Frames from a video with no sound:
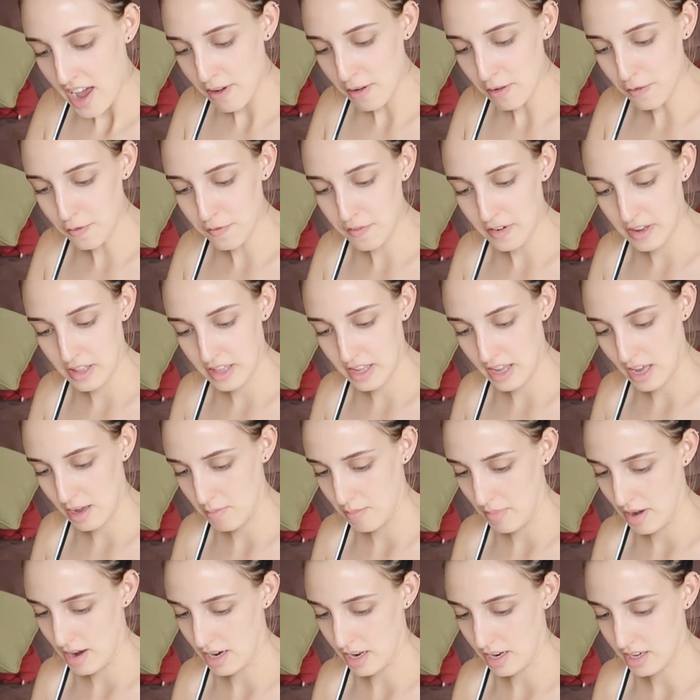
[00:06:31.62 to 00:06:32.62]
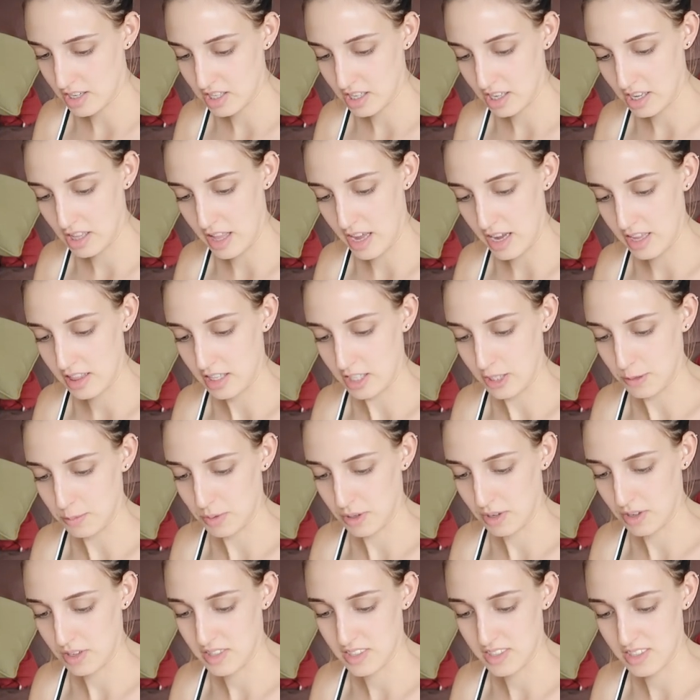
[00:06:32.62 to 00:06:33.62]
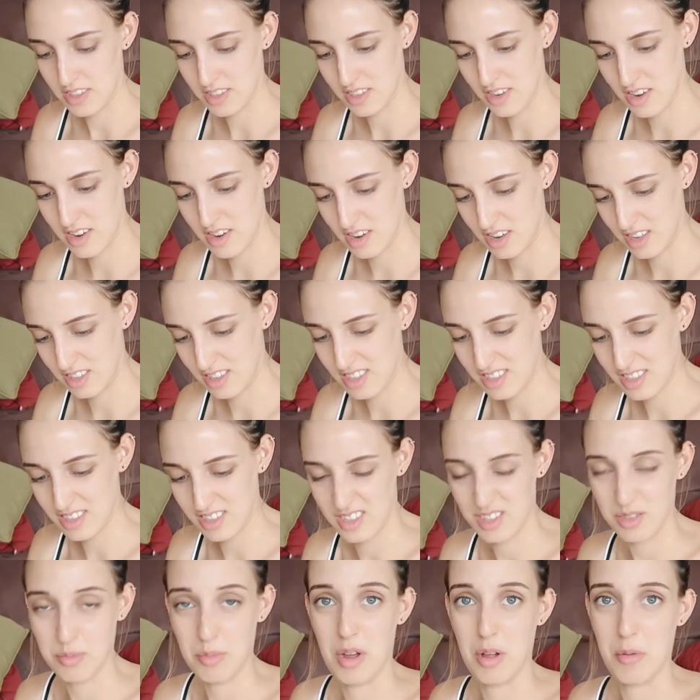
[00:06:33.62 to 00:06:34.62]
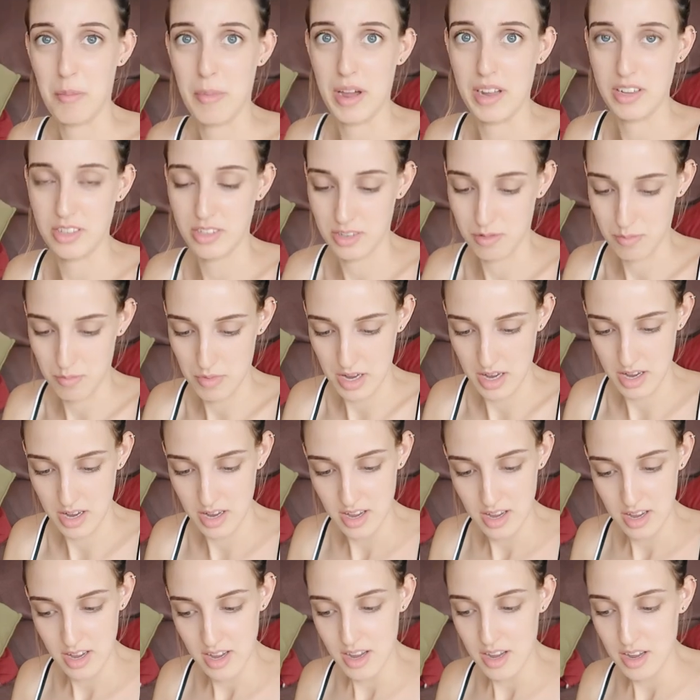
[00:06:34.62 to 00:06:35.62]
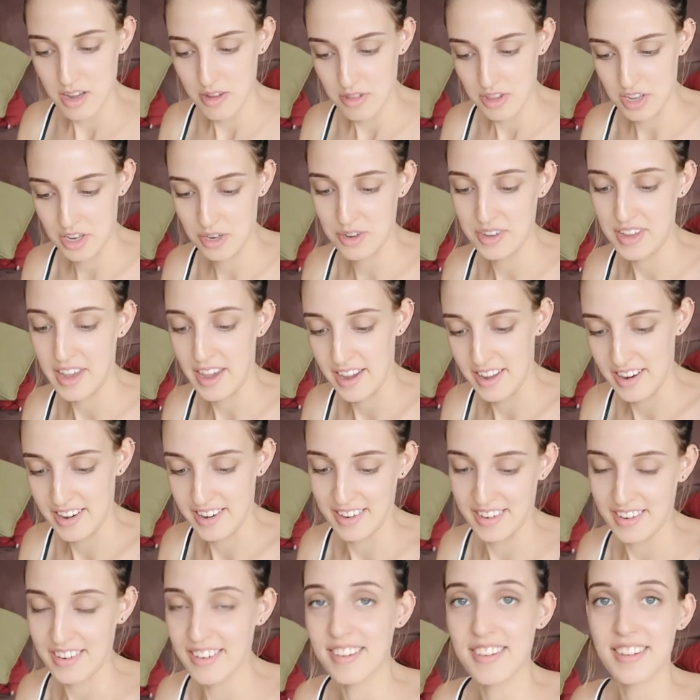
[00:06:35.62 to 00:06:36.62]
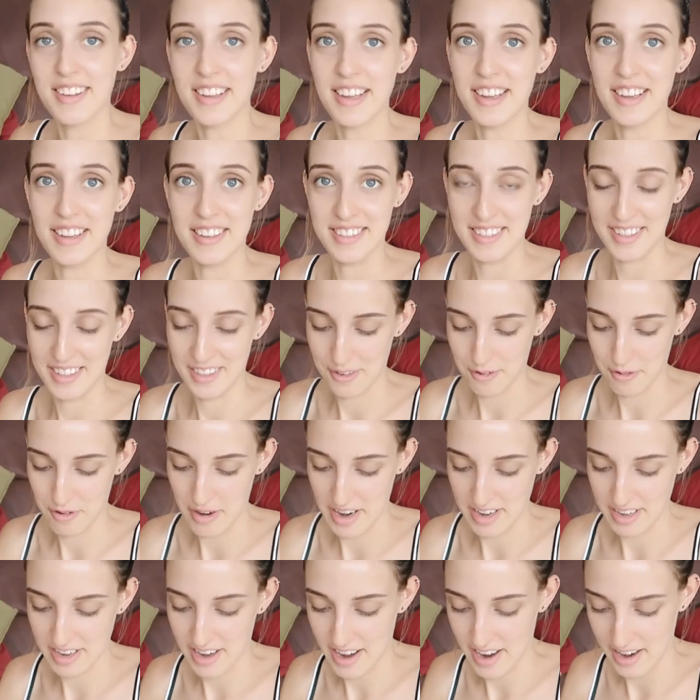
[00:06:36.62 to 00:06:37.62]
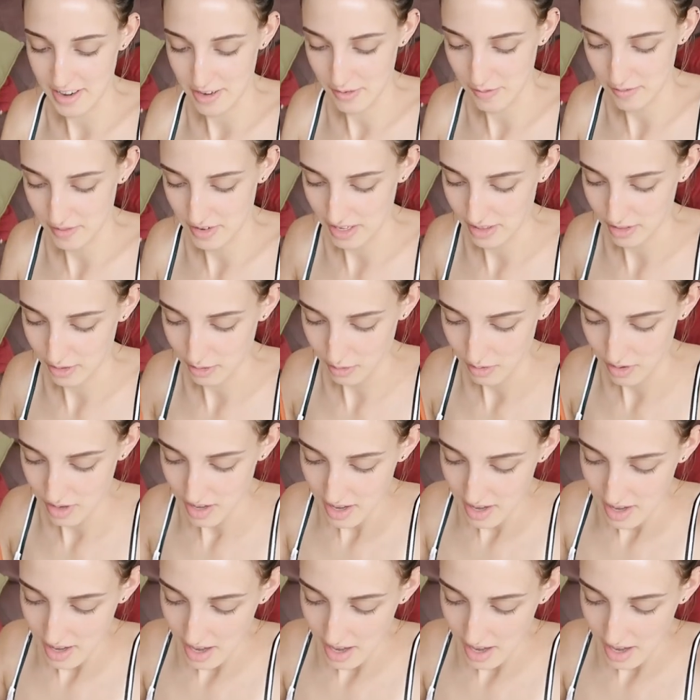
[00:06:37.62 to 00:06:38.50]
I have a feeling I might actually like this because it's not, it doesn't smell bad to me. Then again, is it the right kind of natto?